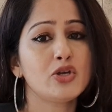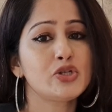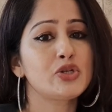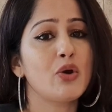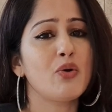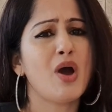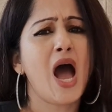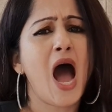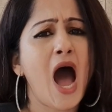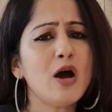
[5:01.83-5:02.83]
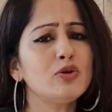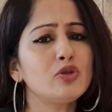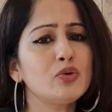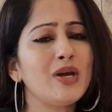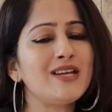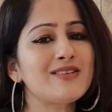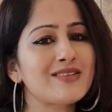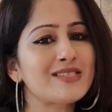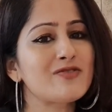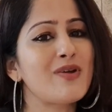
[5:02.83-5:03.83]
So, how do
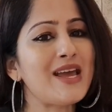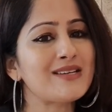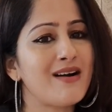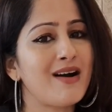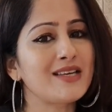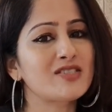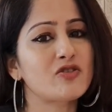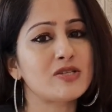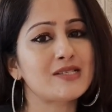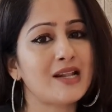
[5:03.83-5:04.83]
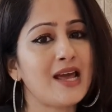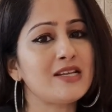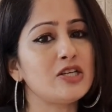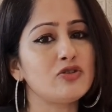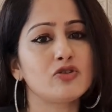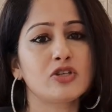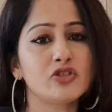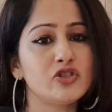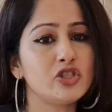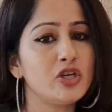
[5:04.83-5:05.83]
interest rate hikes translate into
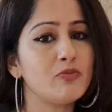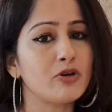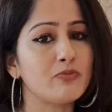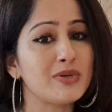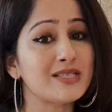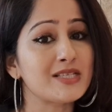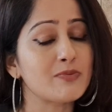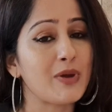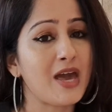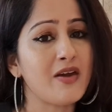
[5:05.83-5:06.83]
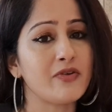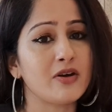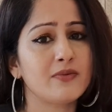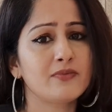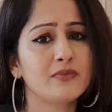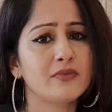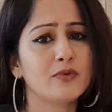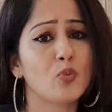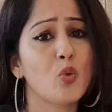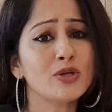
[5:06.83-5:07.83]
consumer and business behavior?
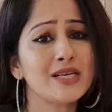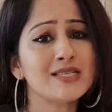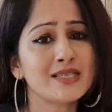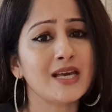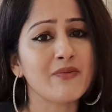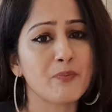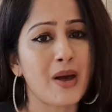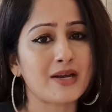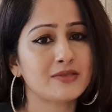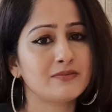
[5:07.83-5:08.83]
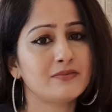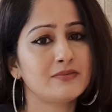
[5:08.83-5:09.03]
What is the impact?